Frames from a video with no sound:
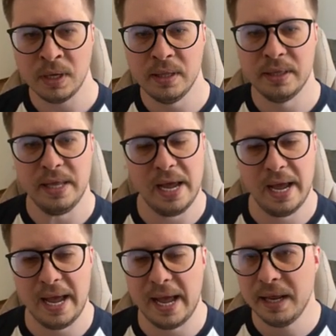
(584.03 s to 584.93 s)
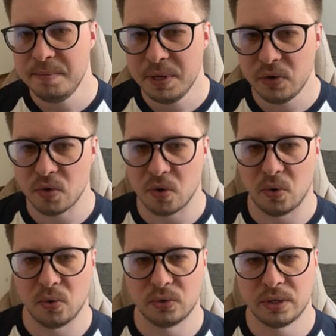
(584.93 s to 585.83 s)
the admin
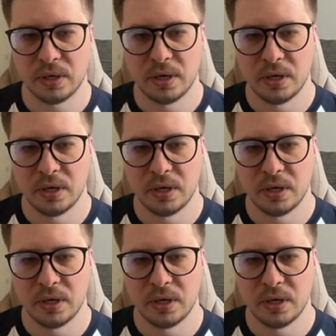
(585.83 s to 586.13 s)
route